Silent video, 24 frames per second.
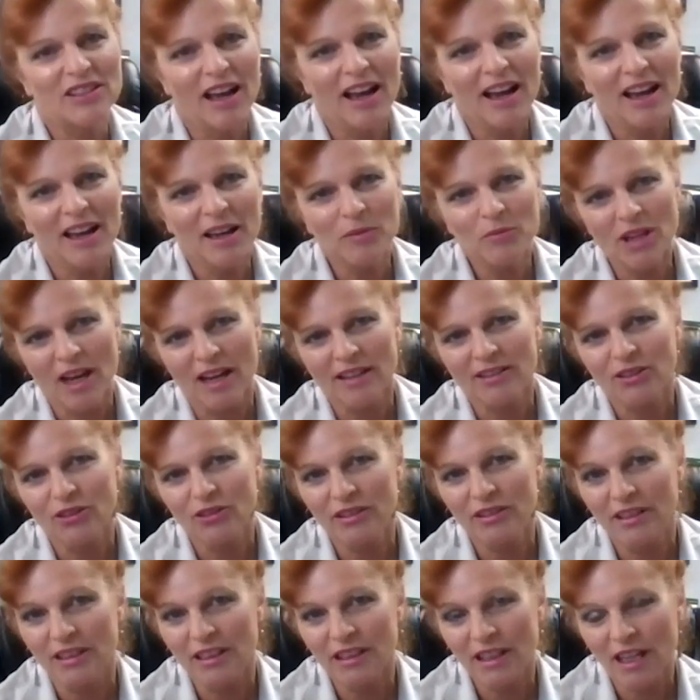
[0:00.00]
I'm Dr.
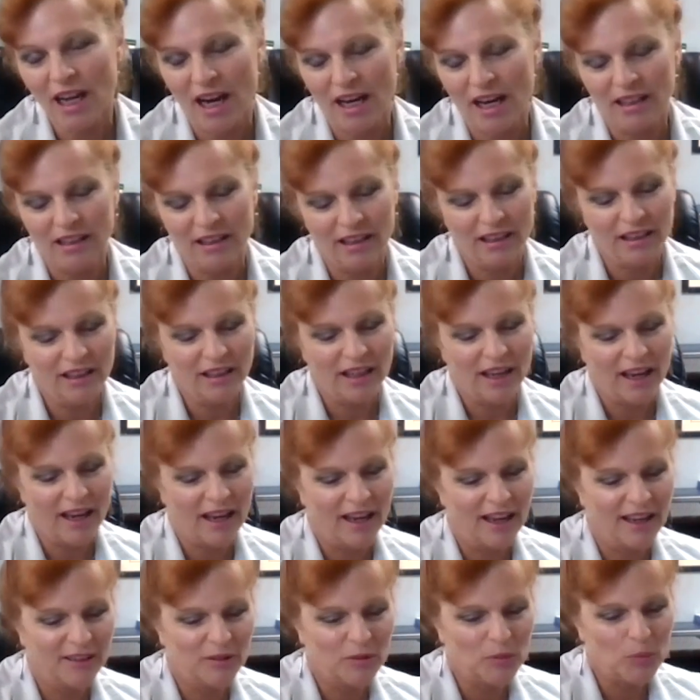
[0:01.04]
Linda Kiley
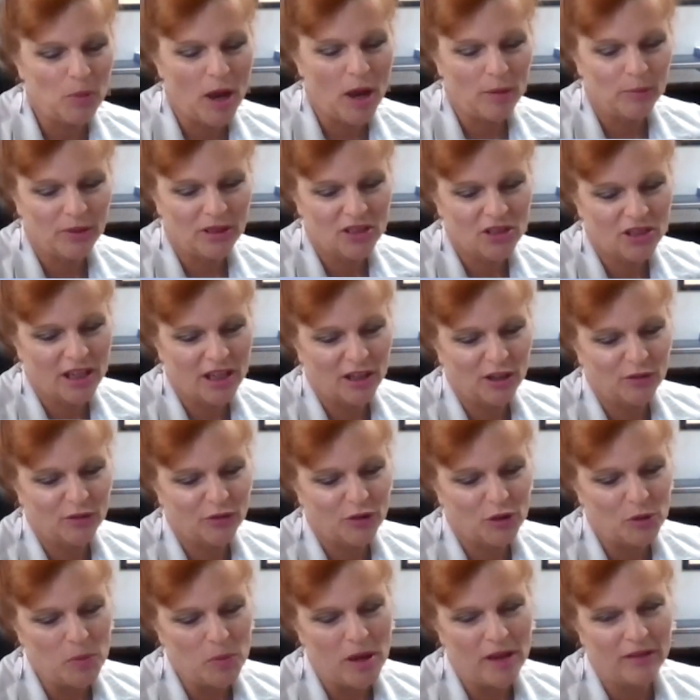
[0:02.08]
at Palm Beach Center
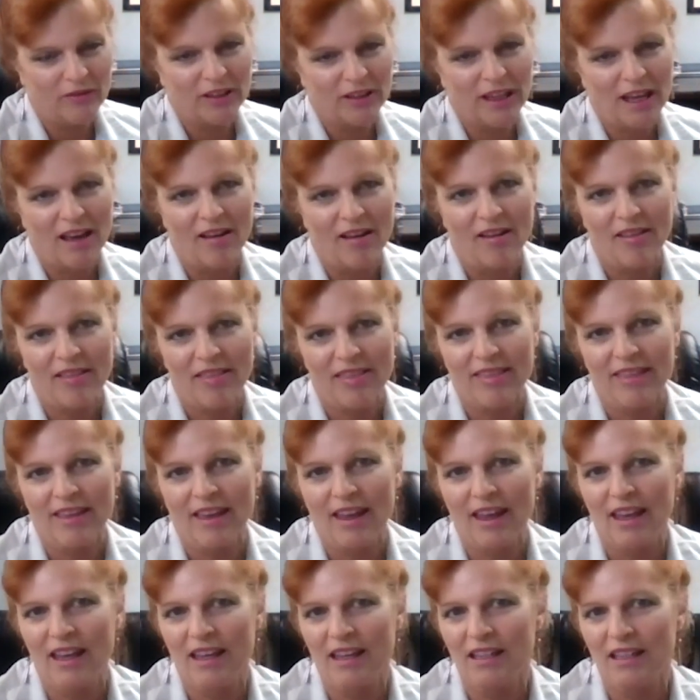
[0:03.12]
for Pelvic Health,
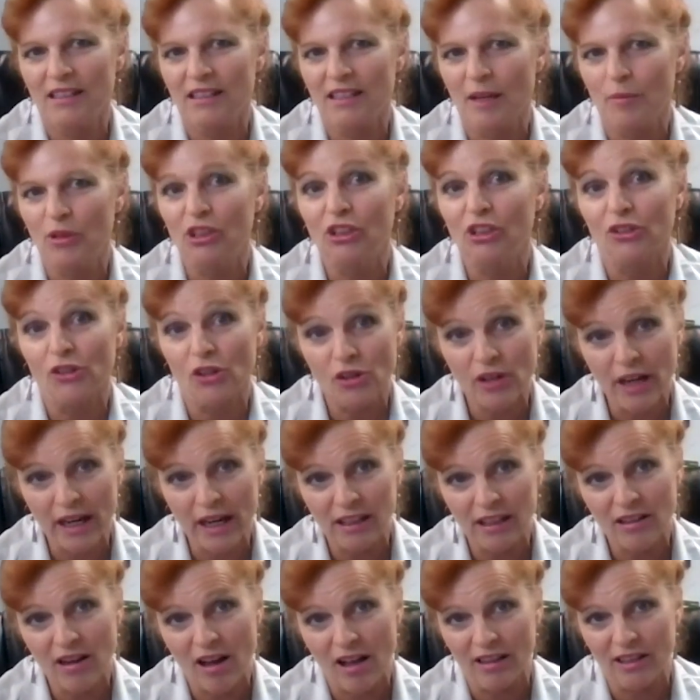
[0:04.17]
and I'm a
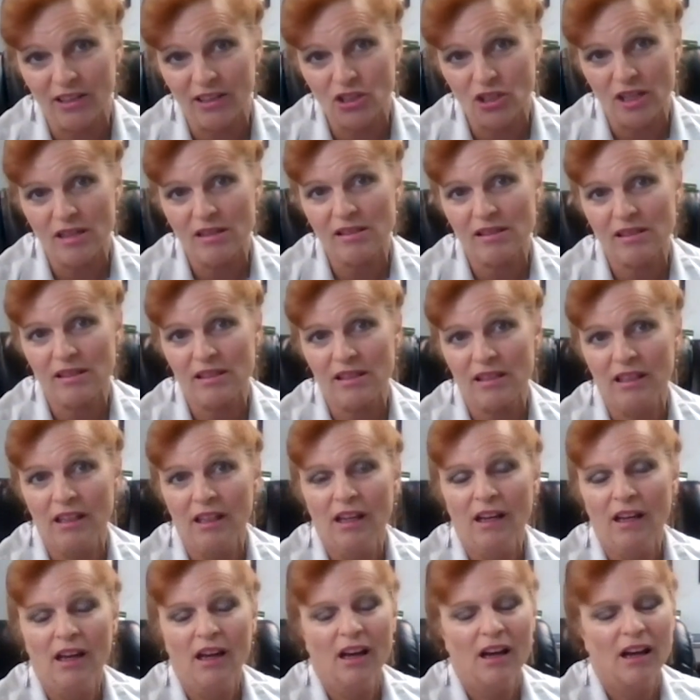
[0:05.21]
urogynecologist
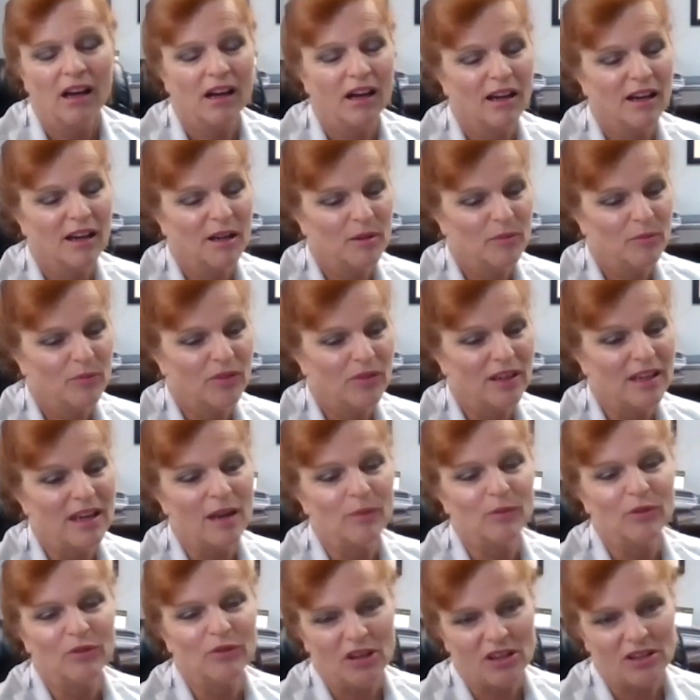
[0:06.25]
um, the
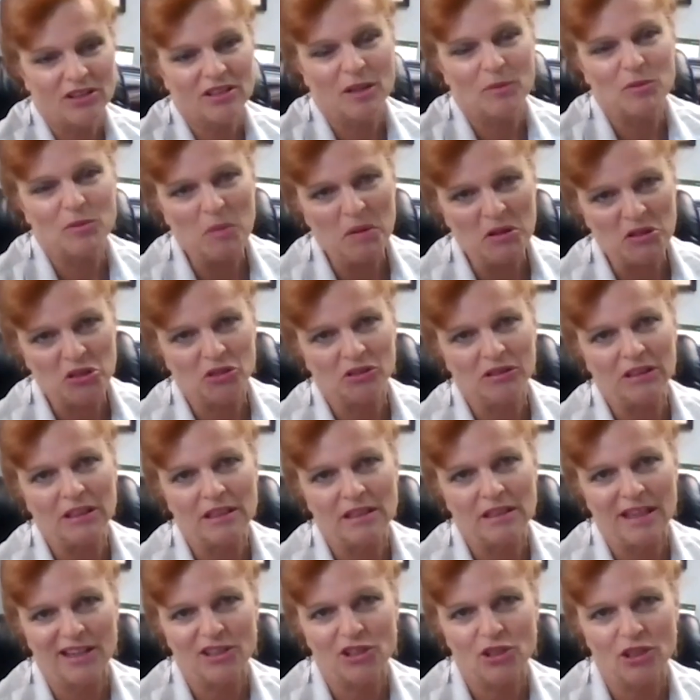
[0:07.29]
name of our subspecialty
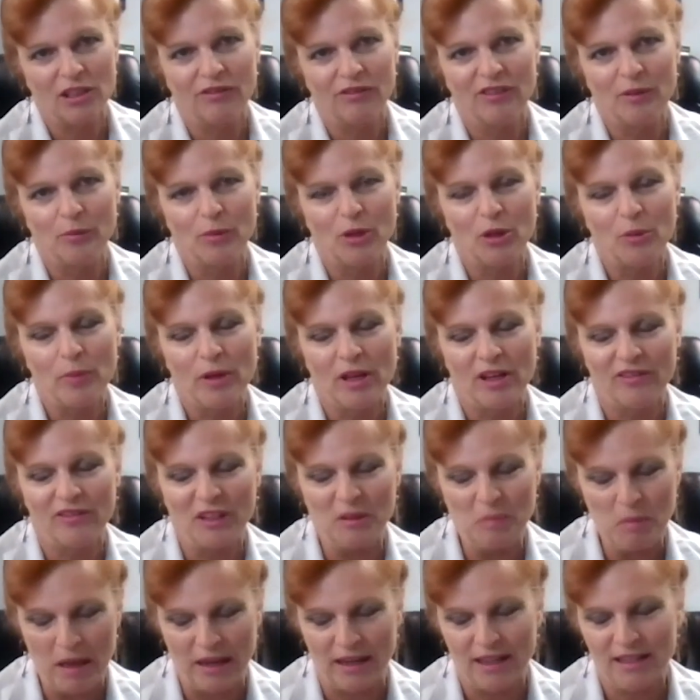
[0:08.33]
is actually female
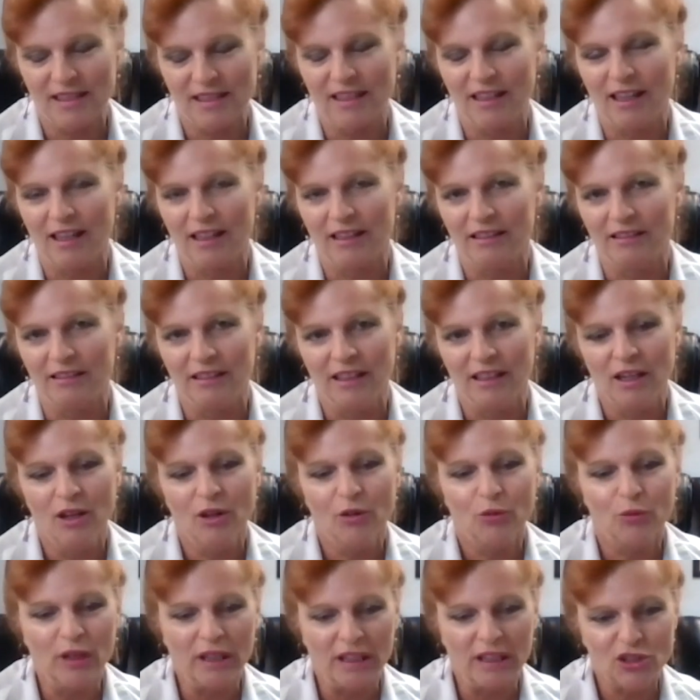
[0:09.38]
pelvic medicine and
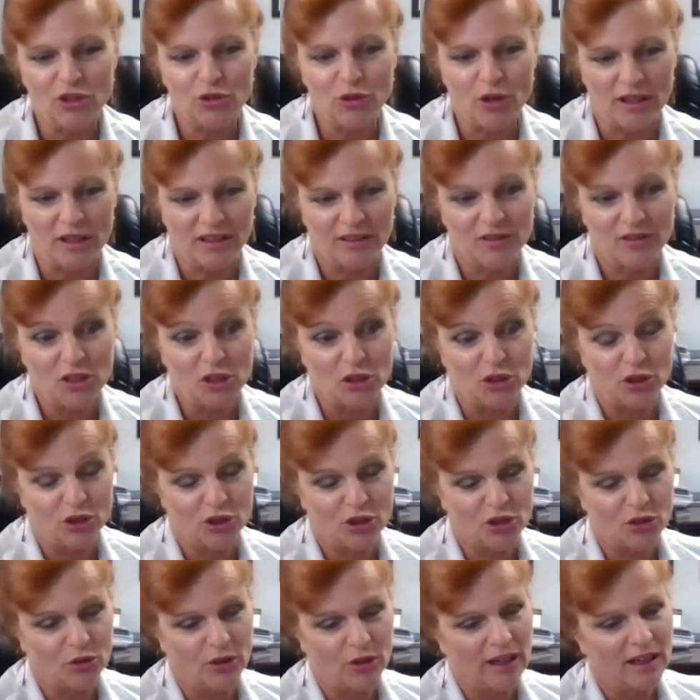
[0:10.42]
reconstructive
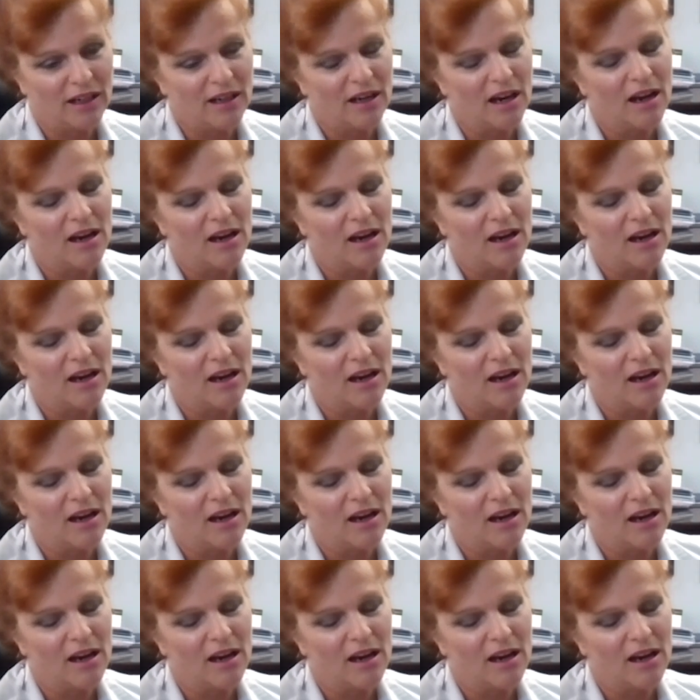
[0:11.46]
surgery.